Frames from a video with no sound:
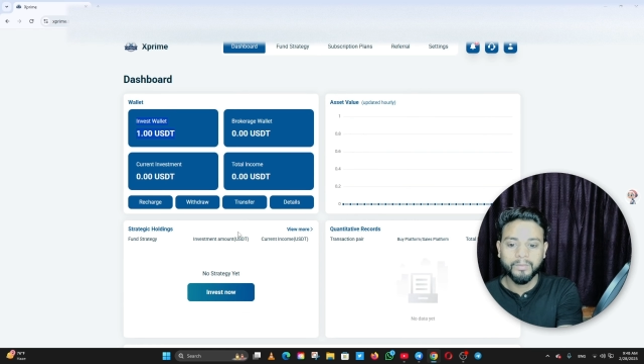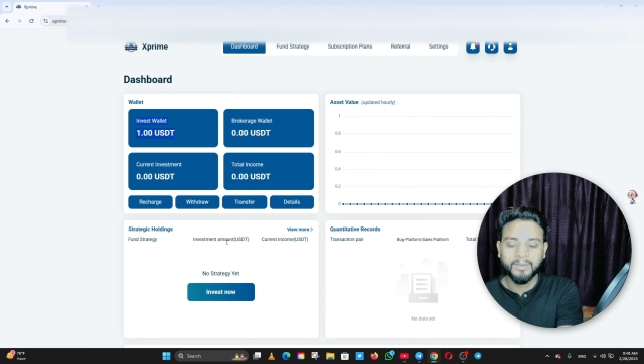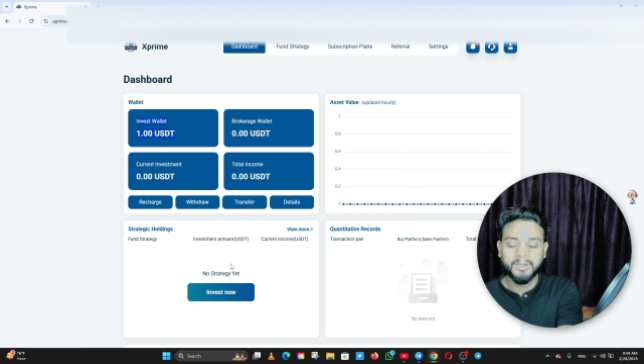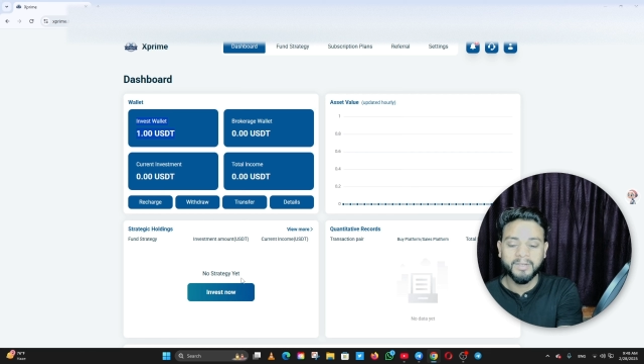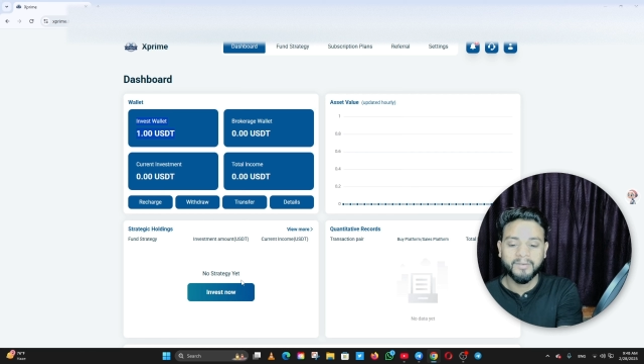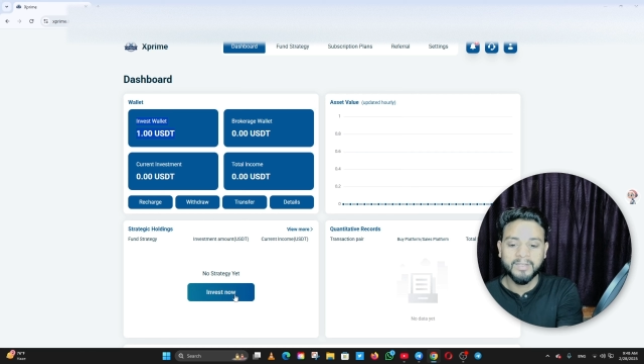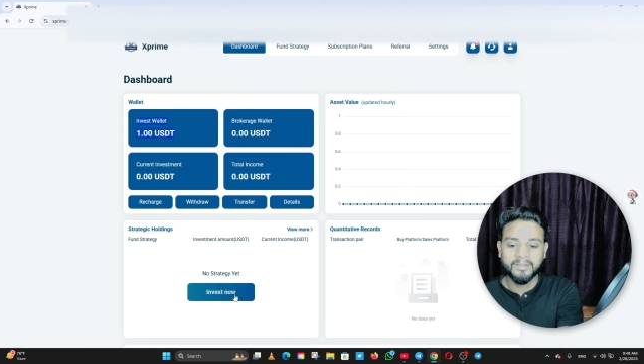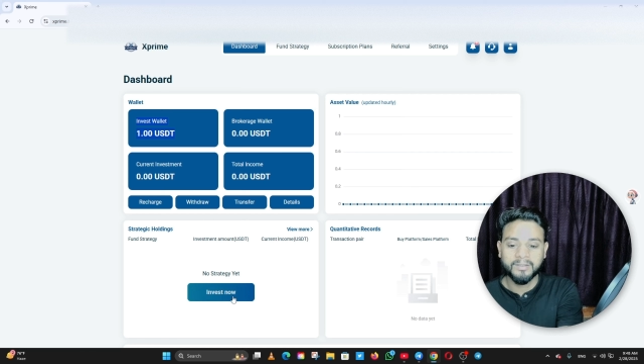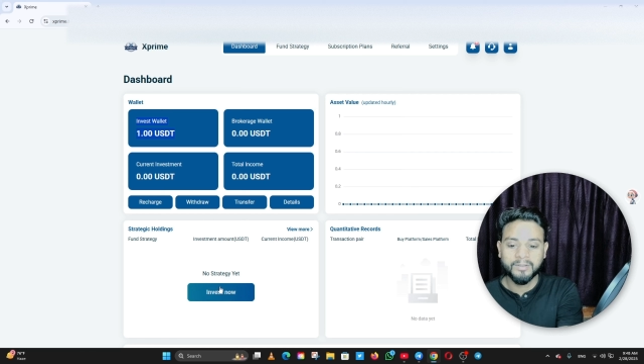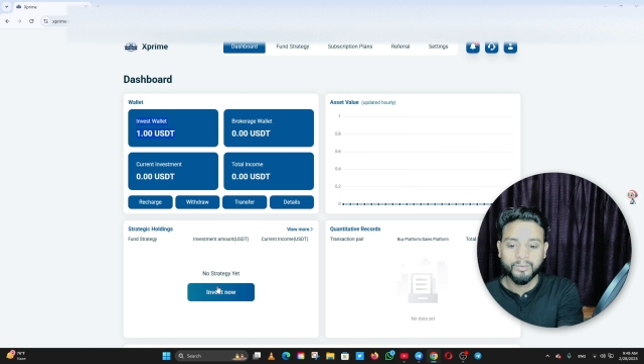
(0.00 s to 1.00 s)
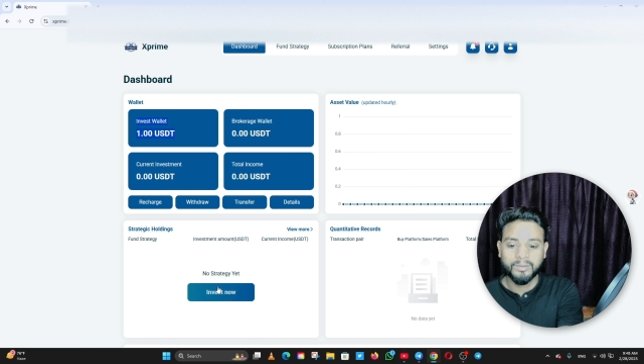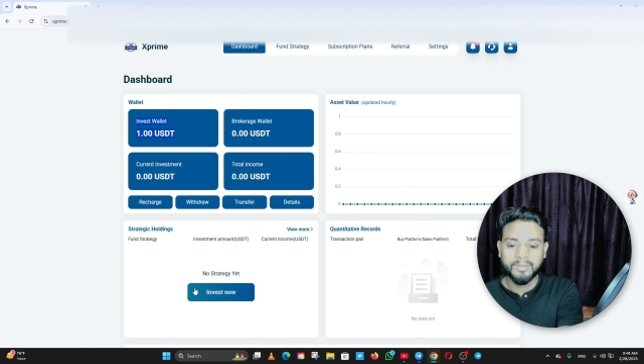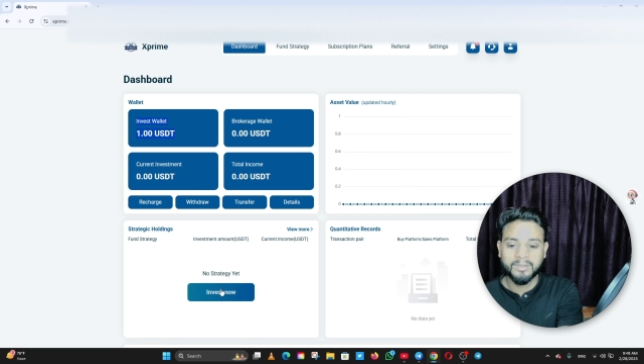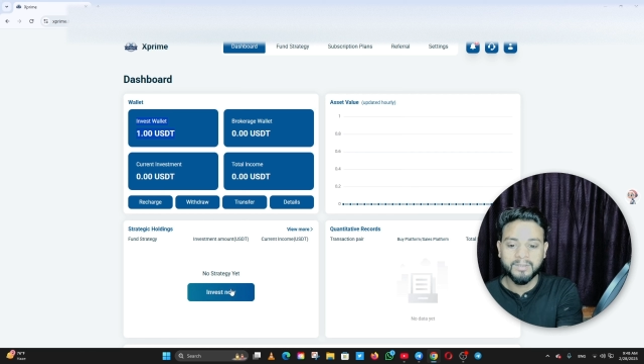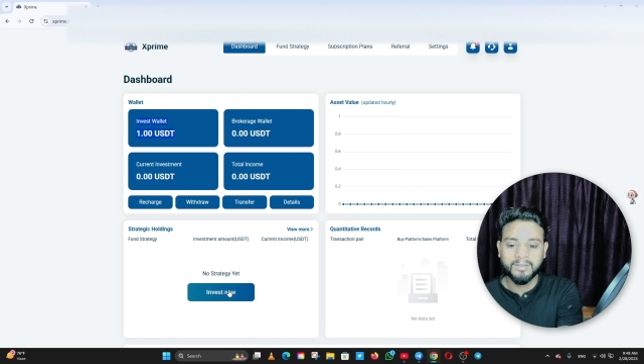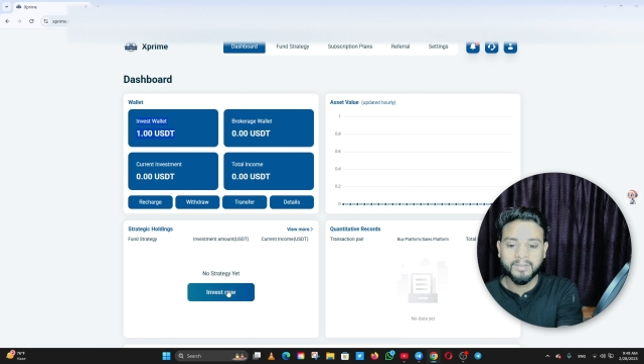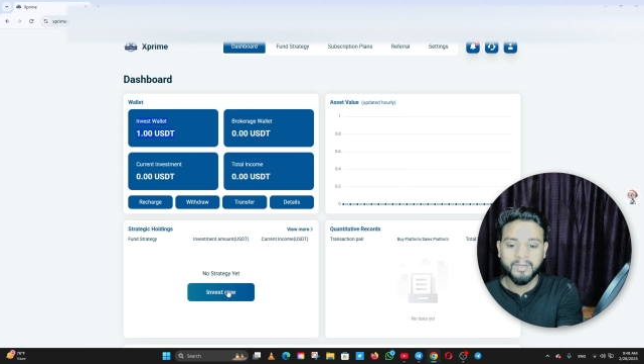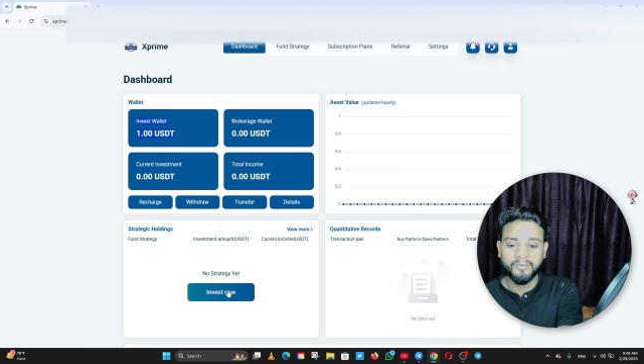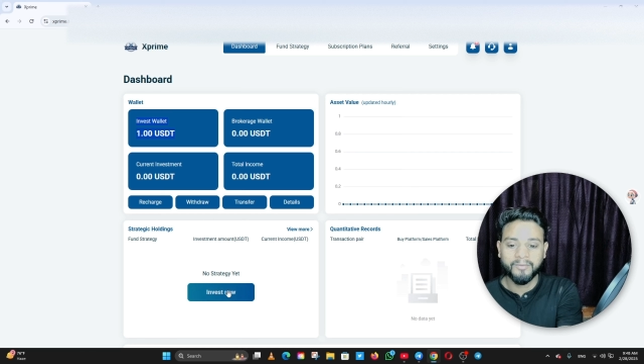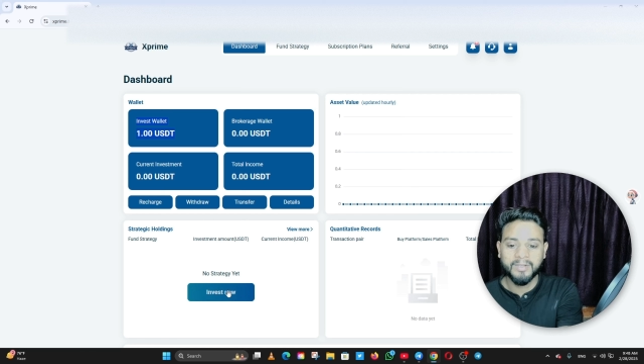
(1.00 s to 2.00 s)
invest. So this is
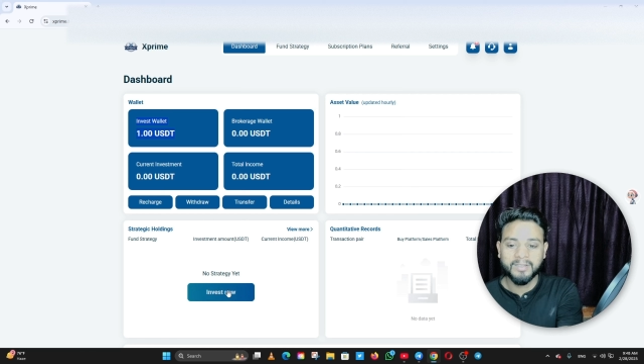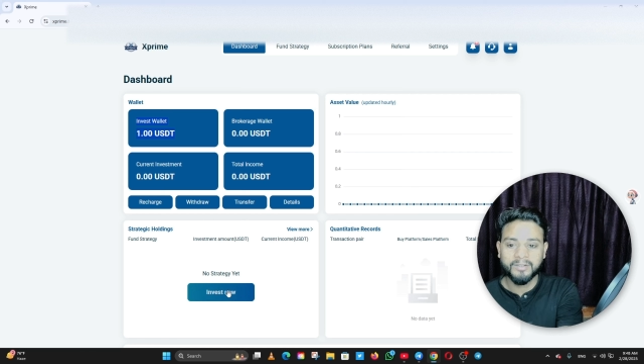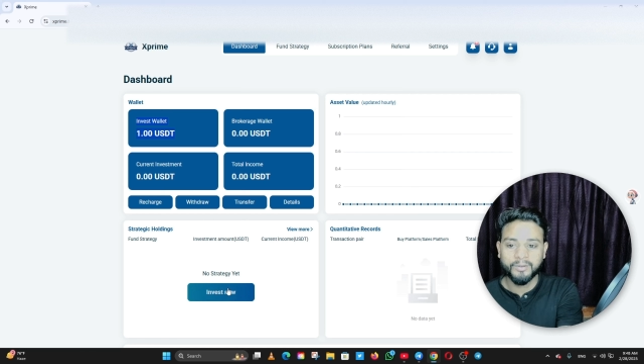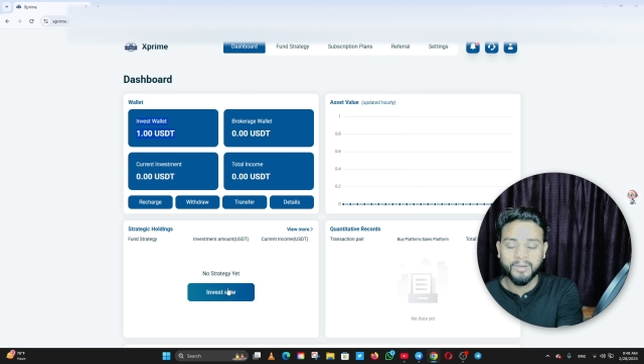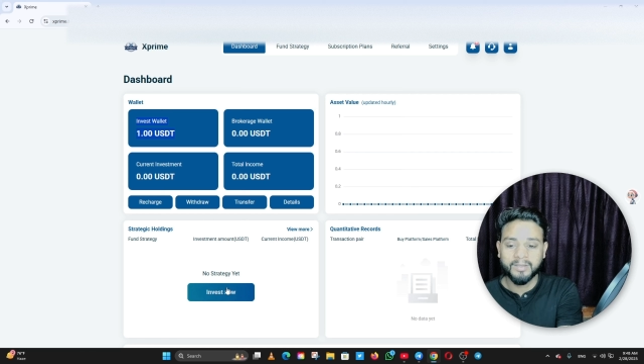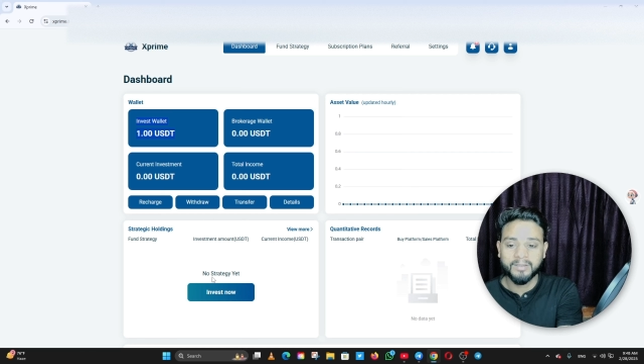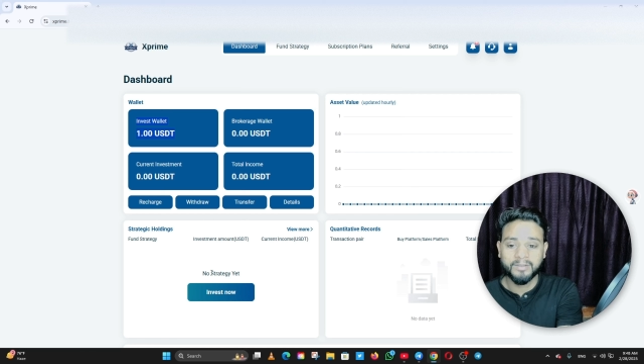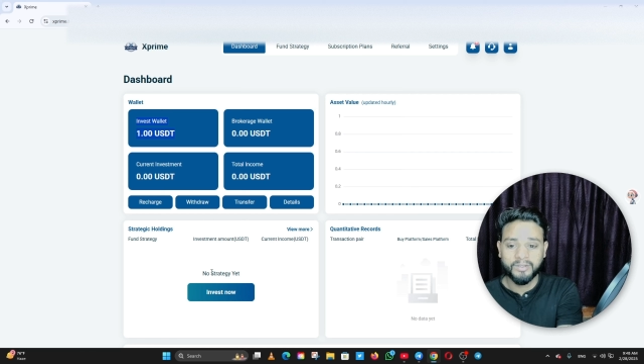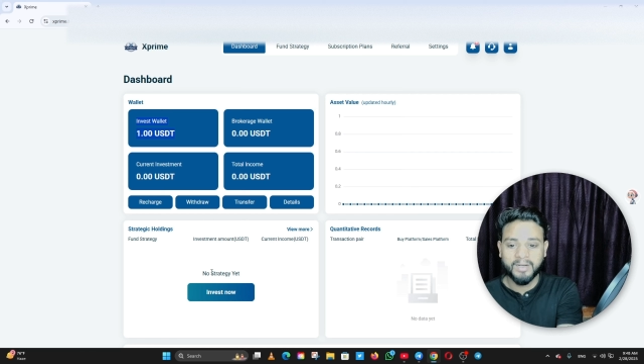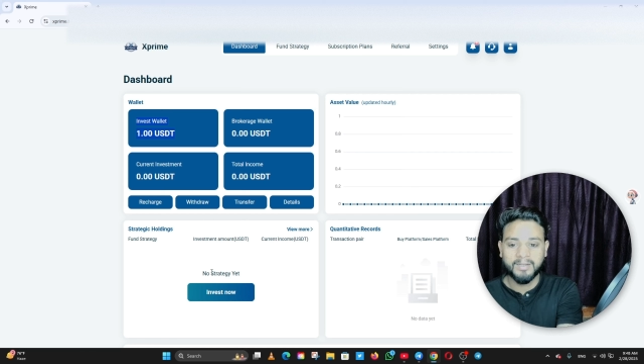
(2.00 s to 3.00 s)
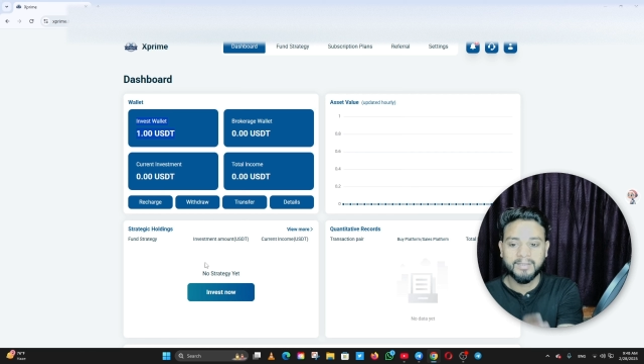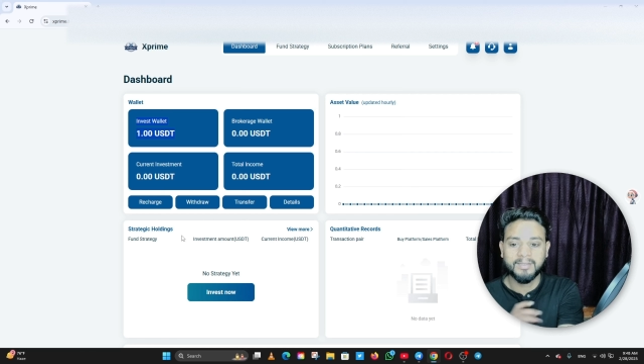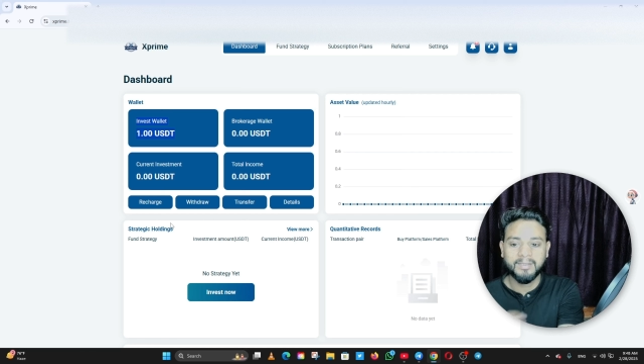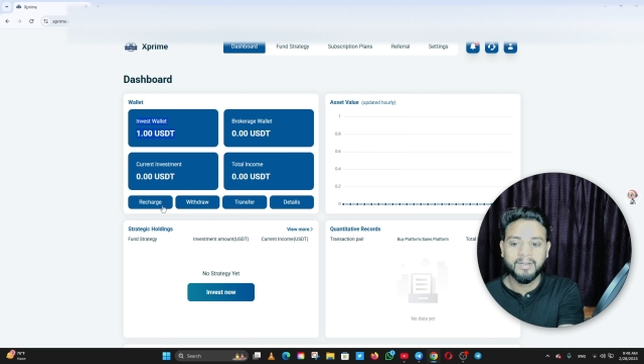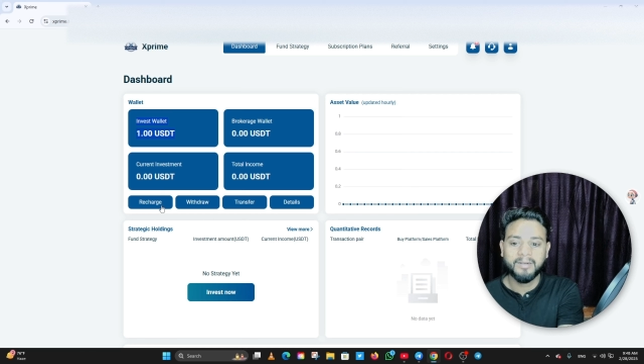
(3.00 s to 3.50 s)
invest, you can check easily.